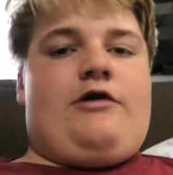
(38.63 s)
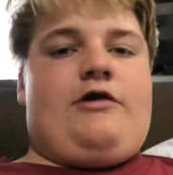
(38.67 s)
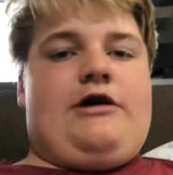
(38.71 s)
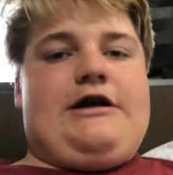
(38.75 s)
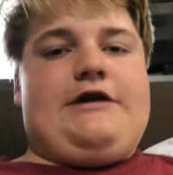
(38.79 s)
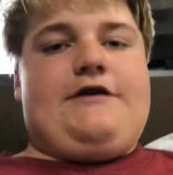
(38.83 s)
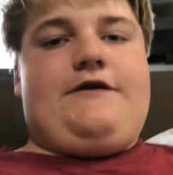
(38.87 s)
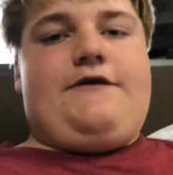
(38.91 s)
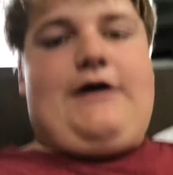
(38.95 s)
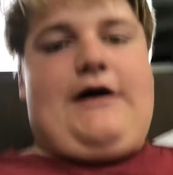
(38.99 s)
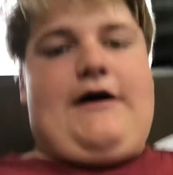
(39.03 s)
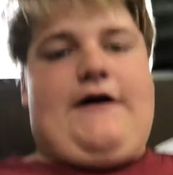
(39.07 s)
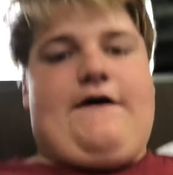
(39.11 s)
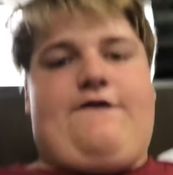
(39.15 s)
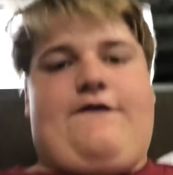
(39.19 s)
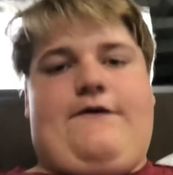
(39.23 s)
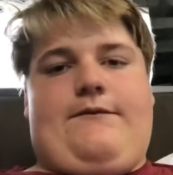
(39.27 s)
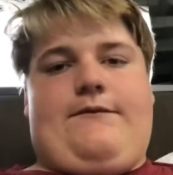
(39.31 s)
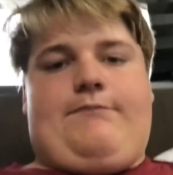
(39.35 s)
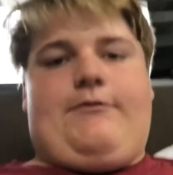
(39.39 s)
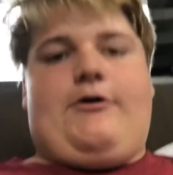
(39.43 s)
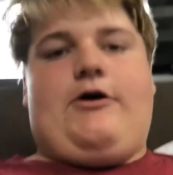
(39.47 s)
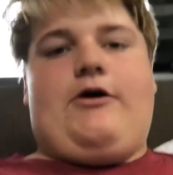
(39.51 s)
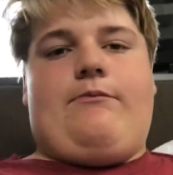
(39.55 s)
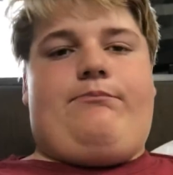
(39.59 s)
I do have
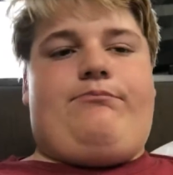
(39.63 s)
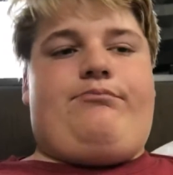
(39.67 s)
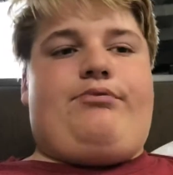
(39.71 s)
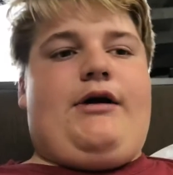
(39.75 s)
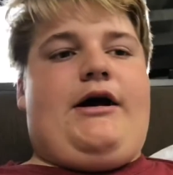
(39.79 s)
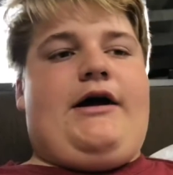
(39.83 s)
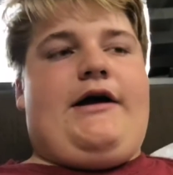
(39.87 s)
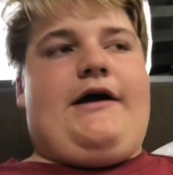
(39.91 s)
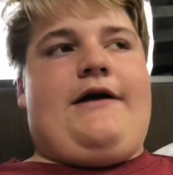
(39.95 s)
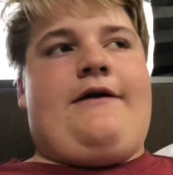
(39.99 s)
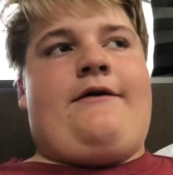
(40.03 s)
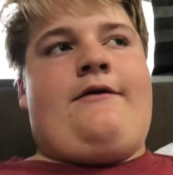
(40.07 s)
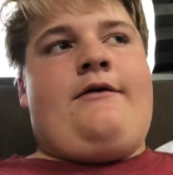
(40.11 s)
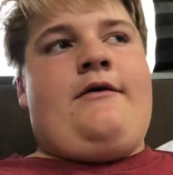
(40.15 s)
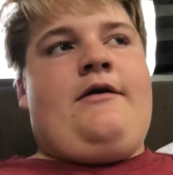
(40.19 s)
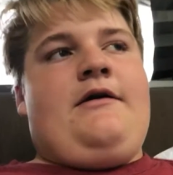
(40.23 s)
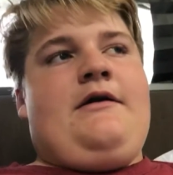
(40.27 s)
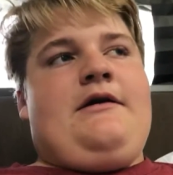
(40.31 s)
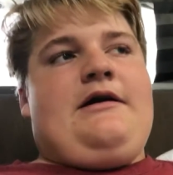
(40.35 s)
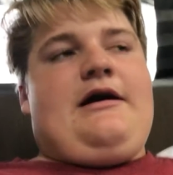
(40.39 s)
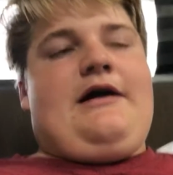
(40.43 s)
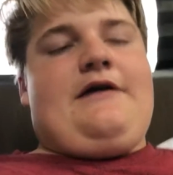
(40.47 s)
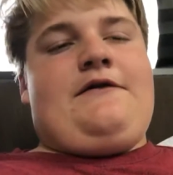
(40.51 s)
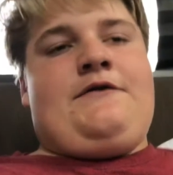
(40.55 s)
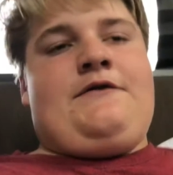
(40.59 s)
football, but
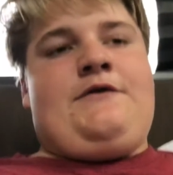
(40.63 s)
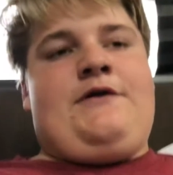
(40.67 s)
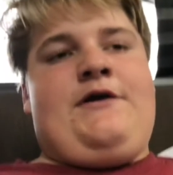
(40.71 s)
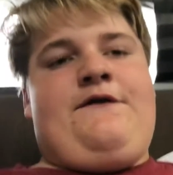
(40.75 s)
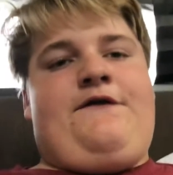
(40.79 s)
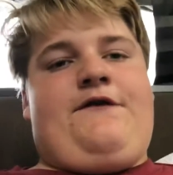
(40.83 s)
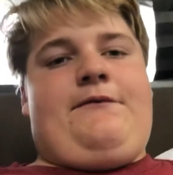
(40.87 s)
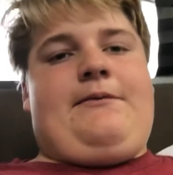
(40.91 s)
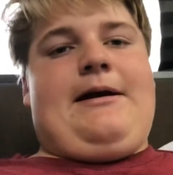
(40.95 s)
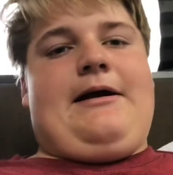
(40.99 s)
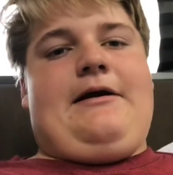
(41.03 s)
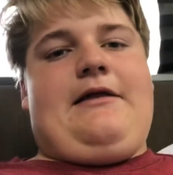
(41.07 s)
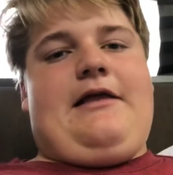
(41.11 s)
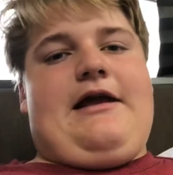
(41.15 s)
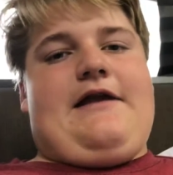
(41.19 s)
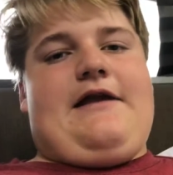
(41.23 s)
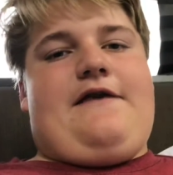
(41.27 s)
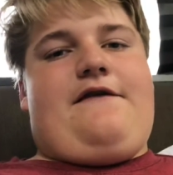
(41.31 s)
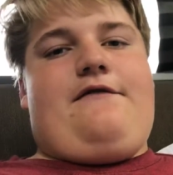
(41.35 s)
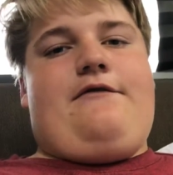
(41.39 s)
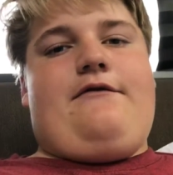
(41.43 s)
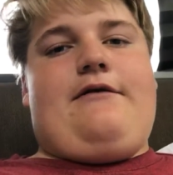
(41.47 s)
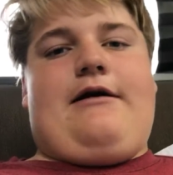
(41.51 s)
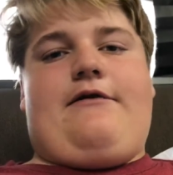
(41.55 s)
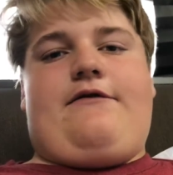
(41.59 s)
that's only for about like
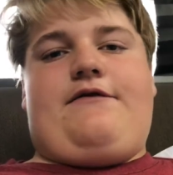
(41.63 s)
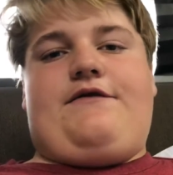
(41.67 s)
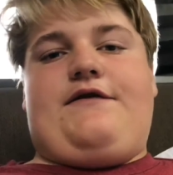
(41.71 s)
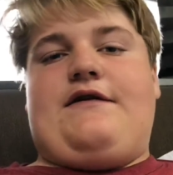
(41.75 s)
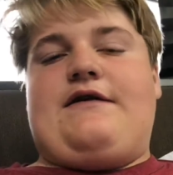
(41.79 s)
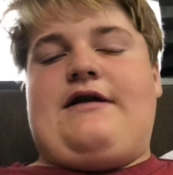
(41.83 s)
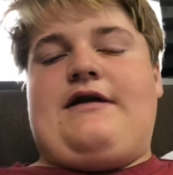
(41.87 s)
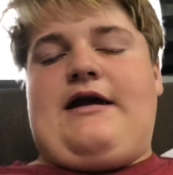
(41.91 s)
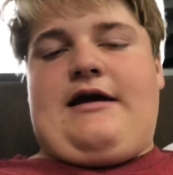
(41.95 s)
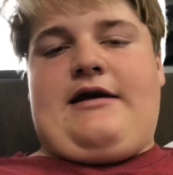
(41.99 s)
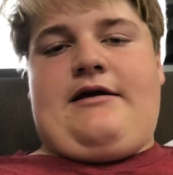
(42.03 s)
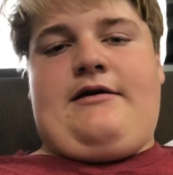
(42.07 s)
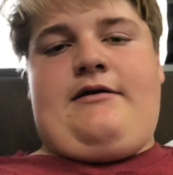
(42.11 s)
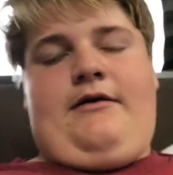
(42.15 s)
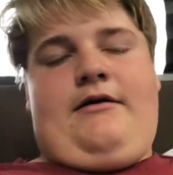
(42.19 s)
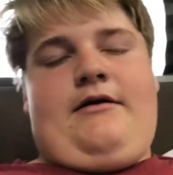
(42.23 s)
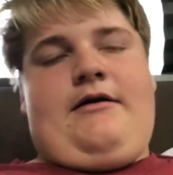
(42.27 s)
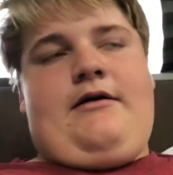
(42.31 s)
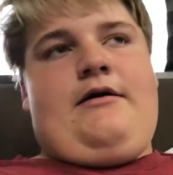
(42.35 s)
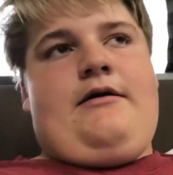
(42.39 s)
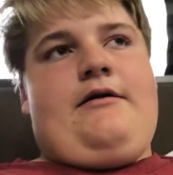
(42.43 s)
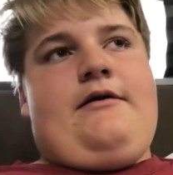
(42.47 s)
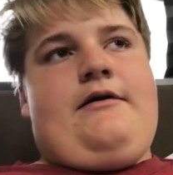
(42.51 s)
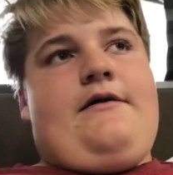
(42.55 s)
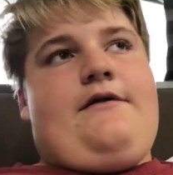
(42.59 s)
two hours a day.
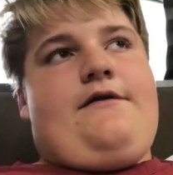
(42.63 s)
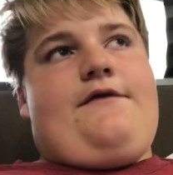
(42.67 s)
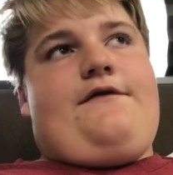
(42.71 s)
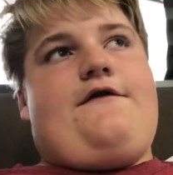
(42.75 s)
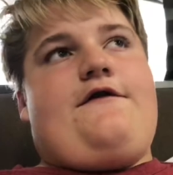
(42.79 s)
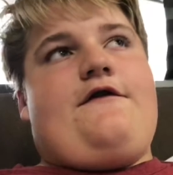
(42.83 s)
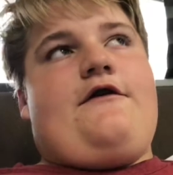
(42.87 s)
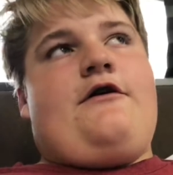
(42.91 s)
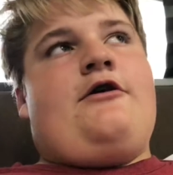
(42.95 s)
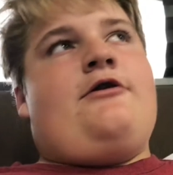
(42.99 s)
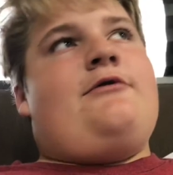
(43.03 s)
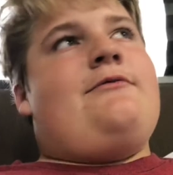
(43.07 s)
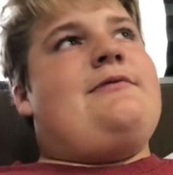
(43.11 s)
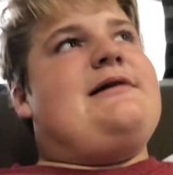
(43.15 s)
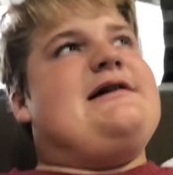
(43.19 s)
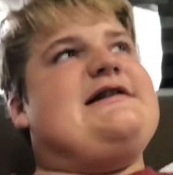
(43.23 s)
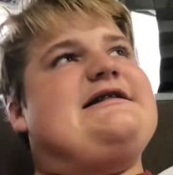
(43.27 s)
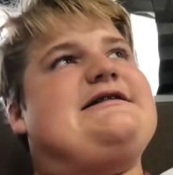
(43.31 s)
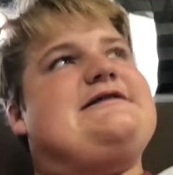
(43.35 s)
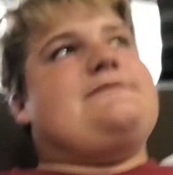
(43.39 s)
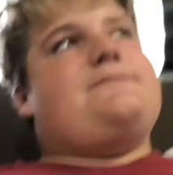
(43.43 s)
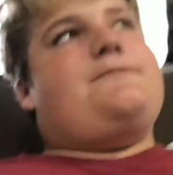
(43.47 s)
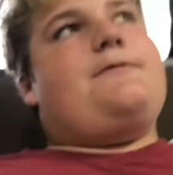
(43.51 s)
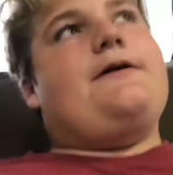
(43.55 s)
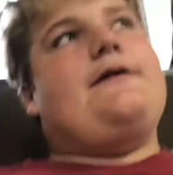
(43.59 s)
So
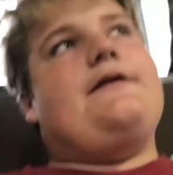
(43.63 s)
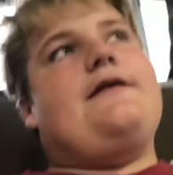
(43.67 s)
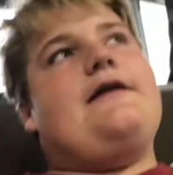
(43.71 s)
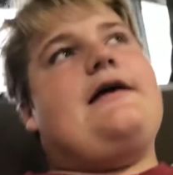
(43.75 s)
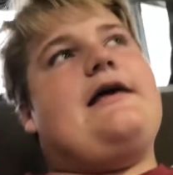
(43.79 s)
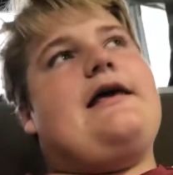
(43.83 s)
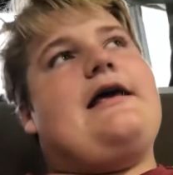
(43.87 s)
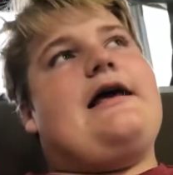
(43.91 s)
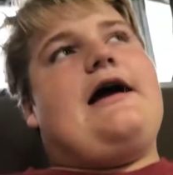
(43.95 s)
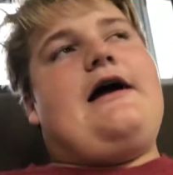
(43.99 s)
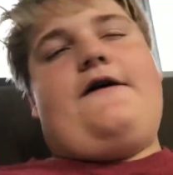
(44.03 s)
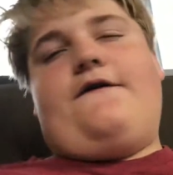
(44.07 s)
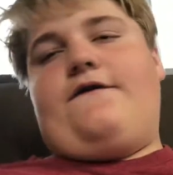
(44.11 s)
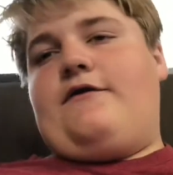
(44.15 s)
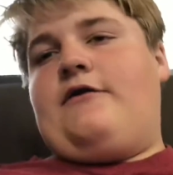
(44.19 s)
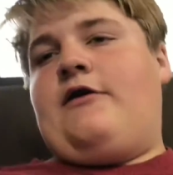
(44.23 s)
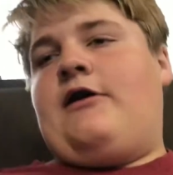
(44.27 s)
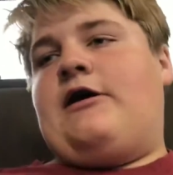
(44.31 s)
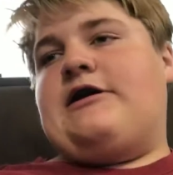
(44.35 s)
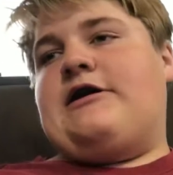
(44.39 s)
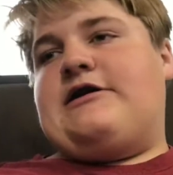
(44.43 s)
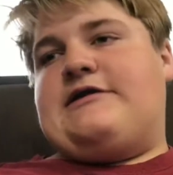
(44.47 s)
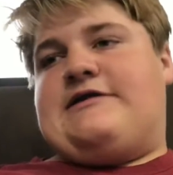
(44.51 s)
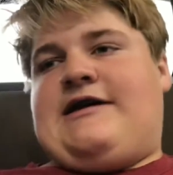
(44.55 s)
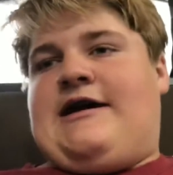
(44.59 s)
it's really I have a
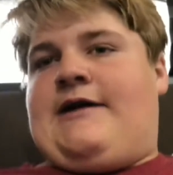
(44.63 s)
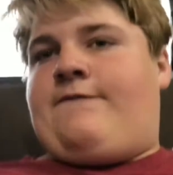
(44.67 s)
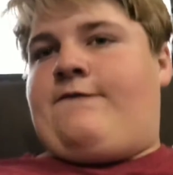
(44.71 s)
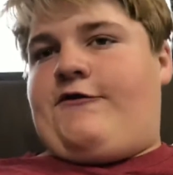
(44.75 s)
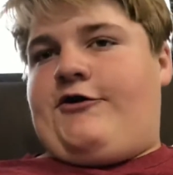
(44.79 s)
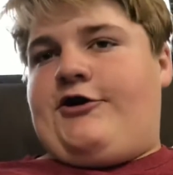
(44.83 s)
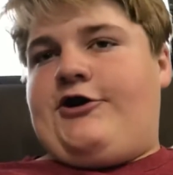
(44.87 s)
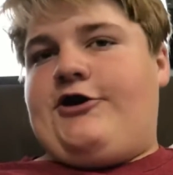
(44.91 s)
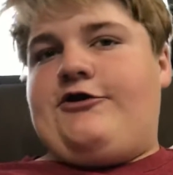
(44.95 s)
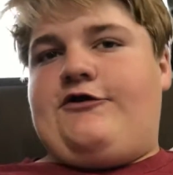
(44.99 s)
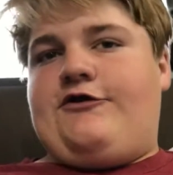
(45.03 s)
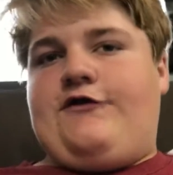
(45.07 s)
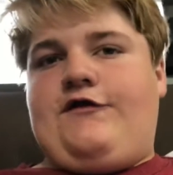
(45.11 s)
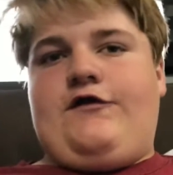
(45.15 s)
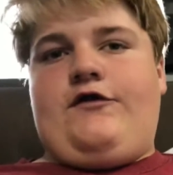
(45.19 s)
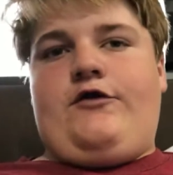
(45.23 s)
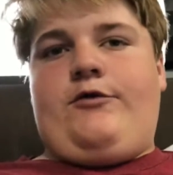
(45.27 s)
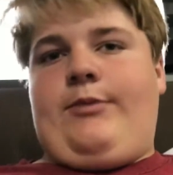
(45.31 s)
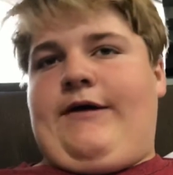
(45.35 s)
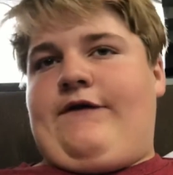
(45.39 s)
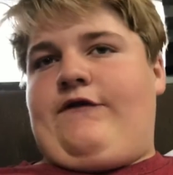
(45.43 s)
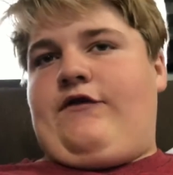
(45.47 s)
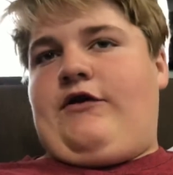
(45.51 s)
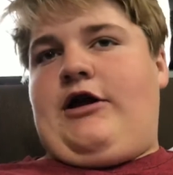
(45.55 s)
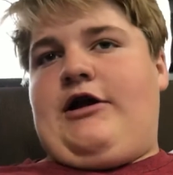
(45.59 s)
lot of time for
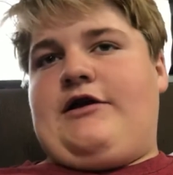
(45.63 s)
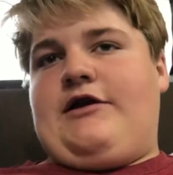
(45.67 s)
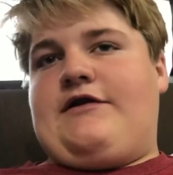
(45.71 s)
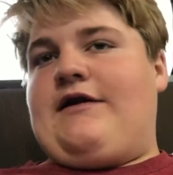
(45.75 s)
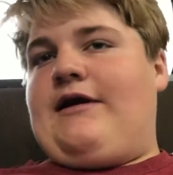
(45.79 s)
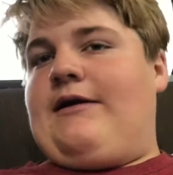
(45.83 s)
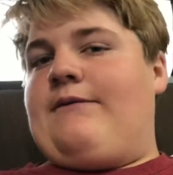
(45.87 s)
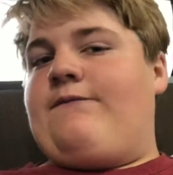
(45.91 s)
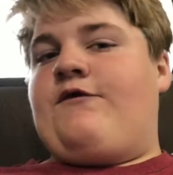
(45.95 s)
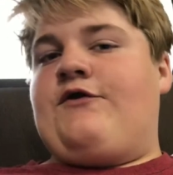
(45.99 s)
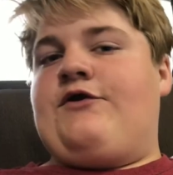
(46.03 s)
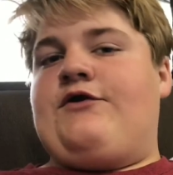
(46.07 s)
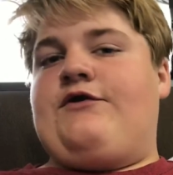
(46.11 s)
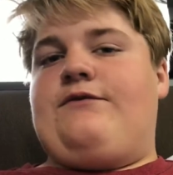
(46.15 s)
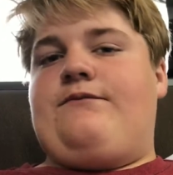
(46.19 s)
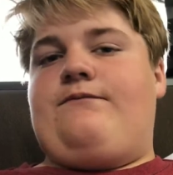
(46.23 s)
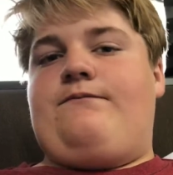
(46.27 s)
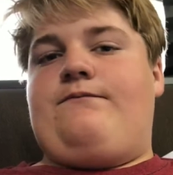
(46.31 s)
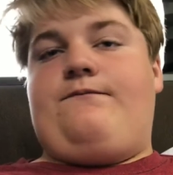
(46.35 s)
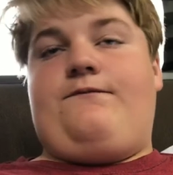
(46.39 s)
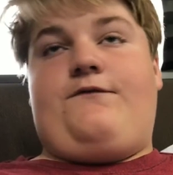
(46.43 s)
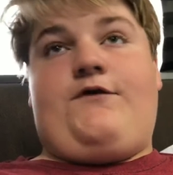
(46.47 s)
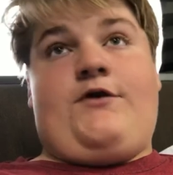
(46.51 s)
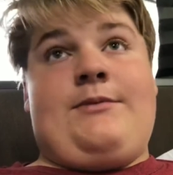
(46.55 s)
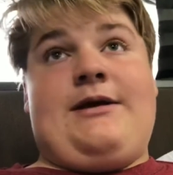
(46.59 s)
YouTube. I have a lot of time for
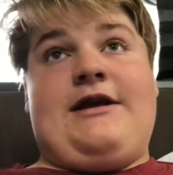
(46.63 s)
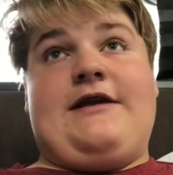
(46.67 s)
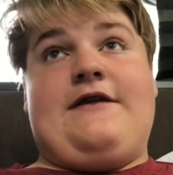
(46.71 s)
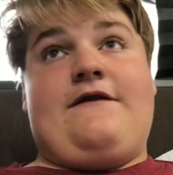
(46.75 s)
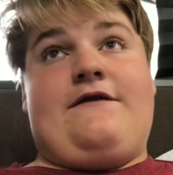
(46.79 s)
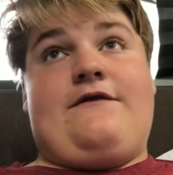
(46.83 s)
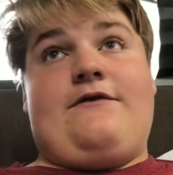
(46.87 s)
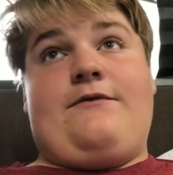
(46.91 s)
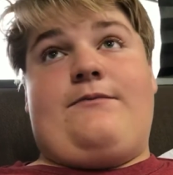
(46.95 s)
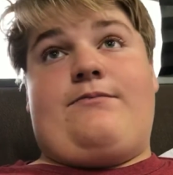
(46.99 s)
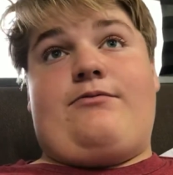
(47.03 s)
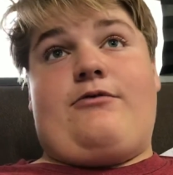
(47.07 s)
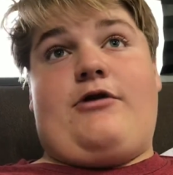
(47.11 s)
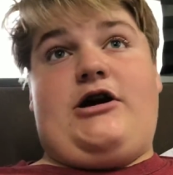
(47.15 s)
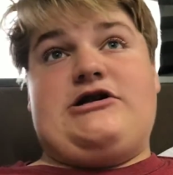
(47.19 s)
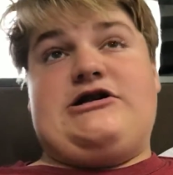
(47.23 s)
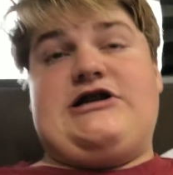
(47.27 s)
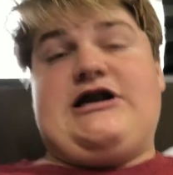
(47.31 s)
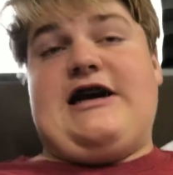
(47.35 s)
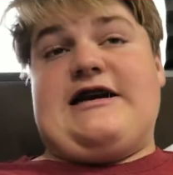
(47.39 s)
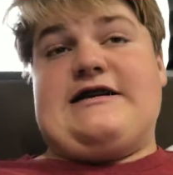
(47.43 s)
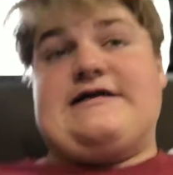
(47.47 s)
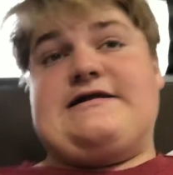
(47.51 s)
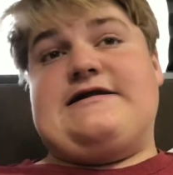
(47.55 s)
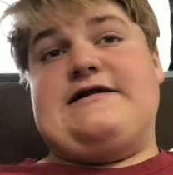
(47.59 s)
for me to do
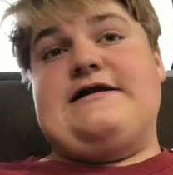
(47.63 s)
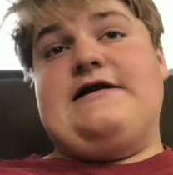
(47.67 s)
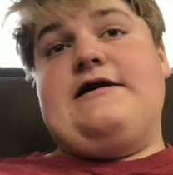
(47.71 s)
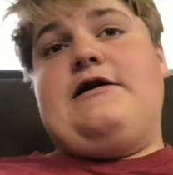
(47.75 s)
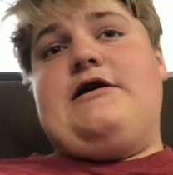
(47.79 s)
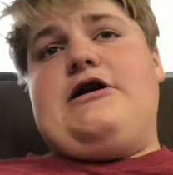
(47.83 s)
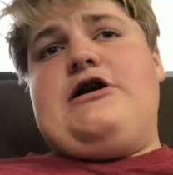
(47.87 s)
projects.